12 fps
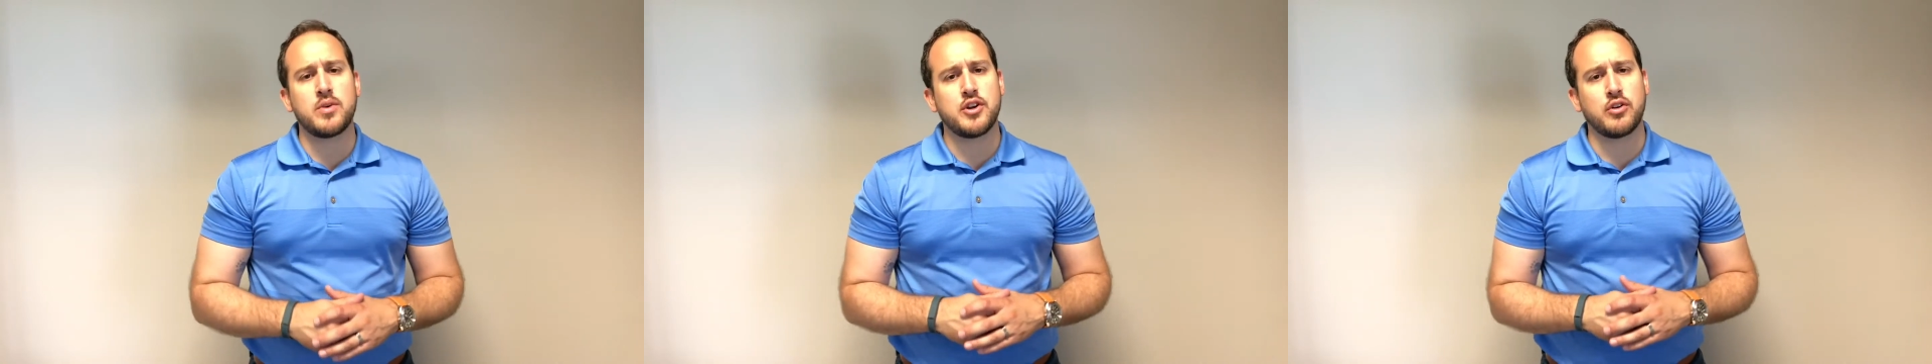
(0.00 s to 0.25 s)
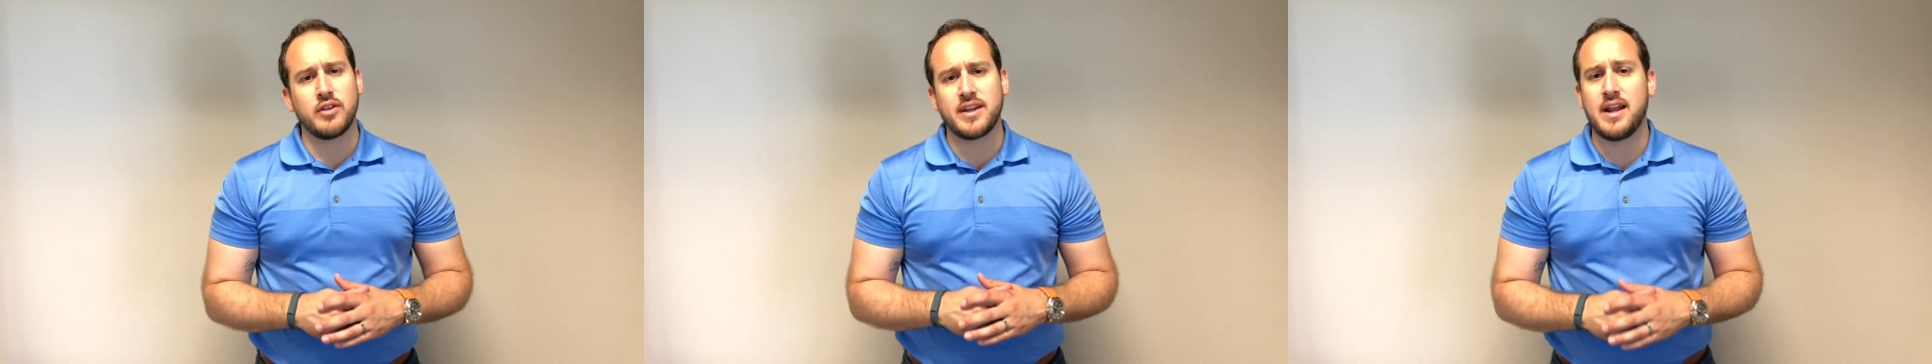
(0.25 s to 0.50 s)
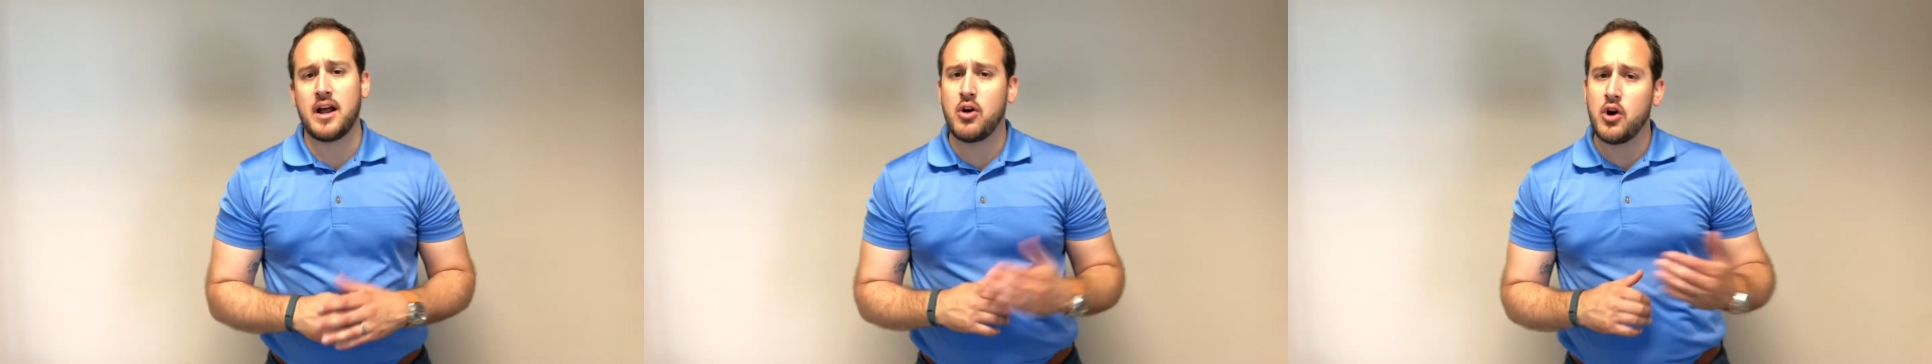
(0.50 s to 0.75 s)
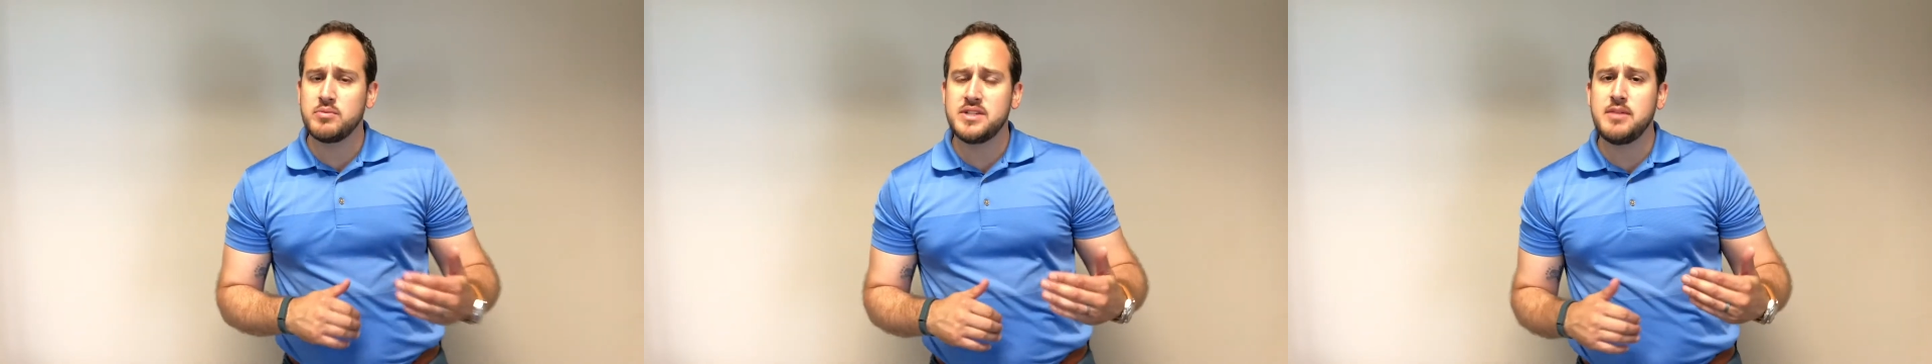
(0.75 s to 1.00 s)
when you're looking at
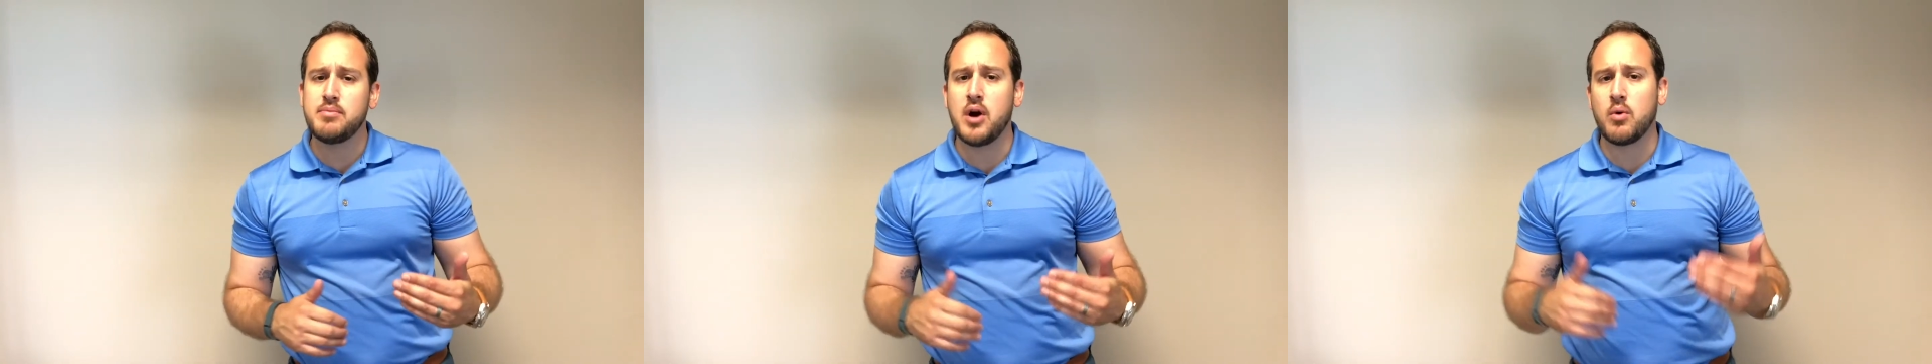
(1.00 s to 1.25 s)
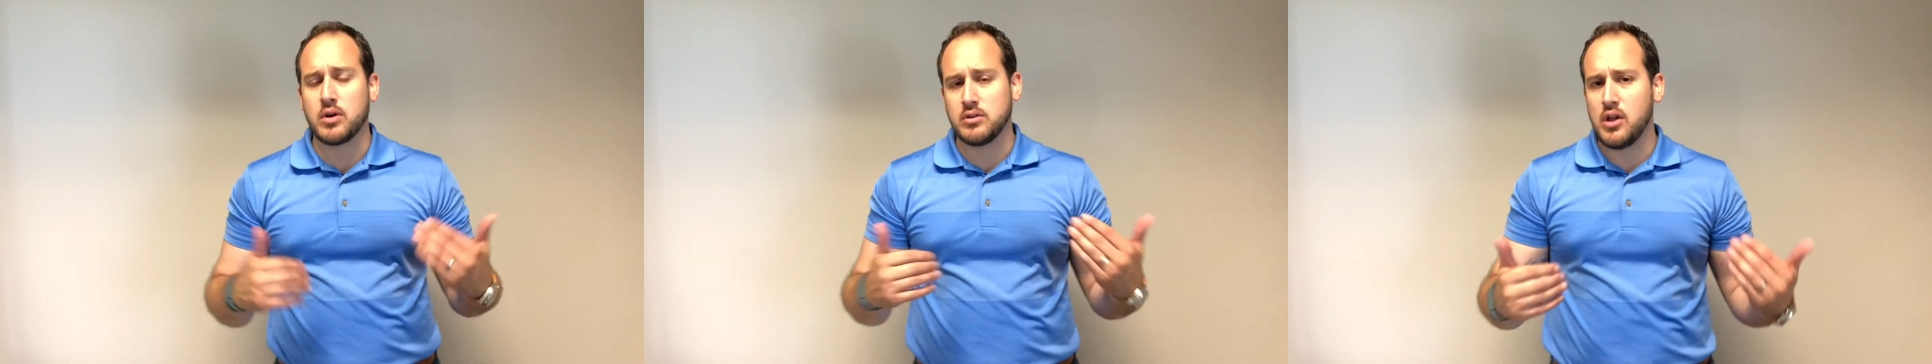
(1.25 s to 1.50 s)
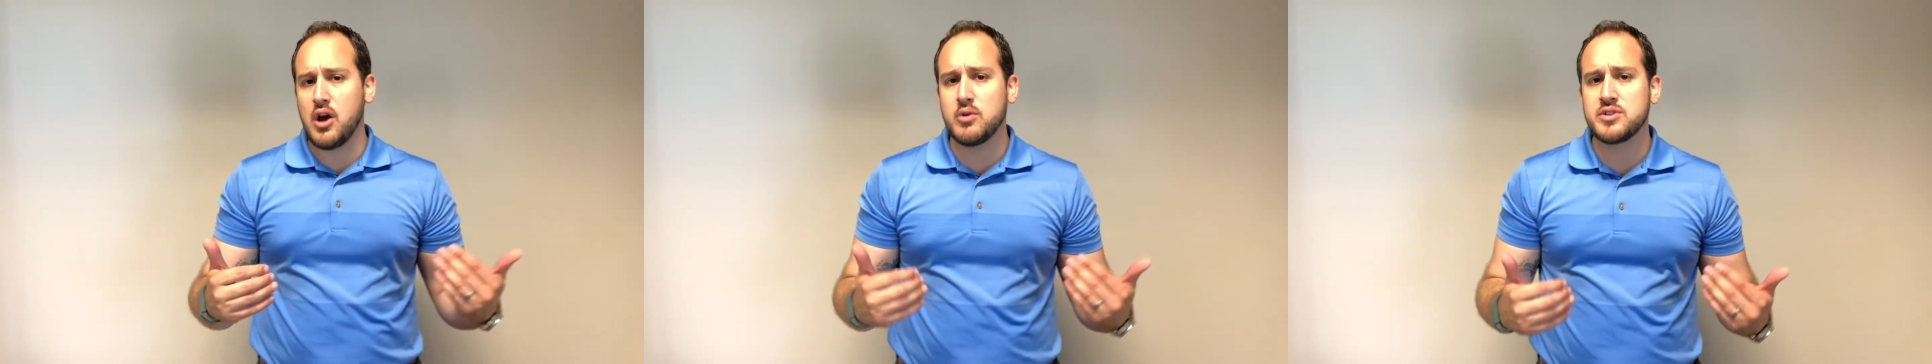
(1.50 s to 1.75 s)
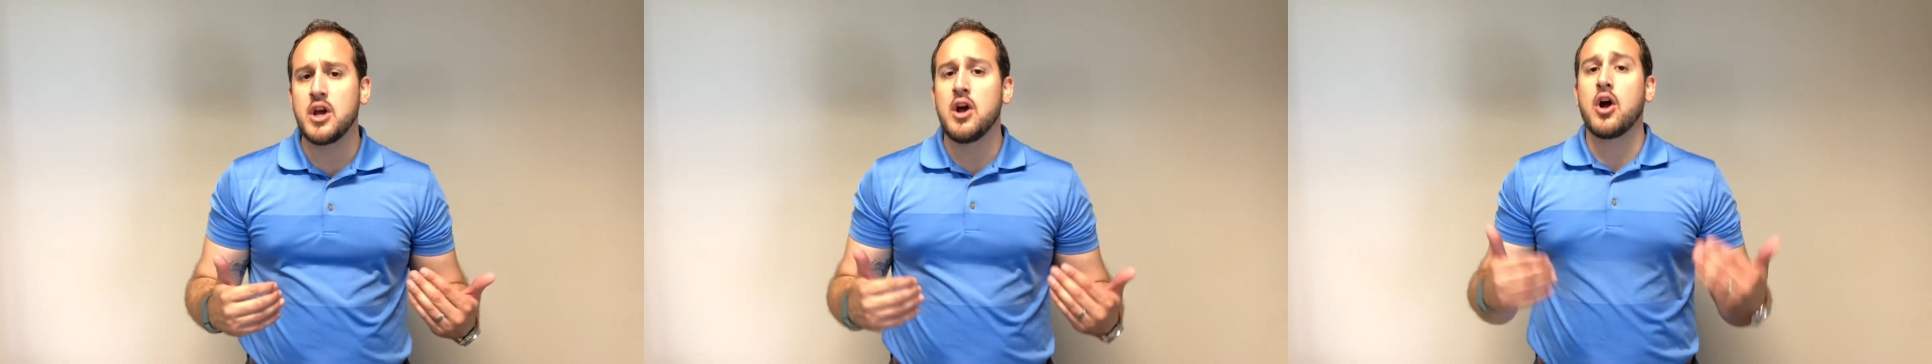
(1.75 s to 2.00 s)
Home Depot or
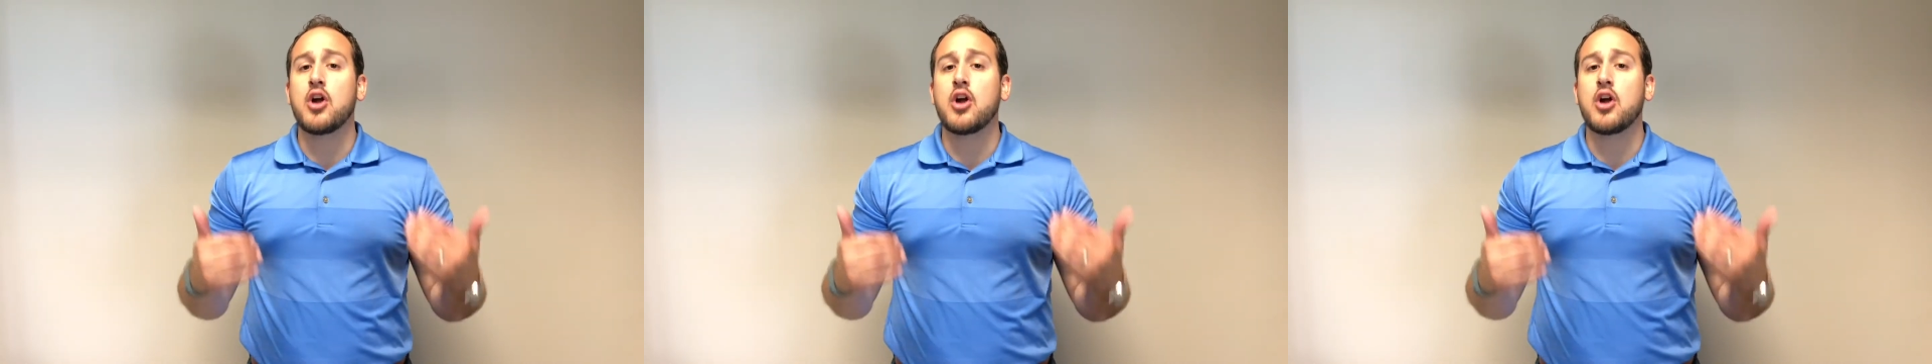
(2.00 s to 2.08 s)
Lowe's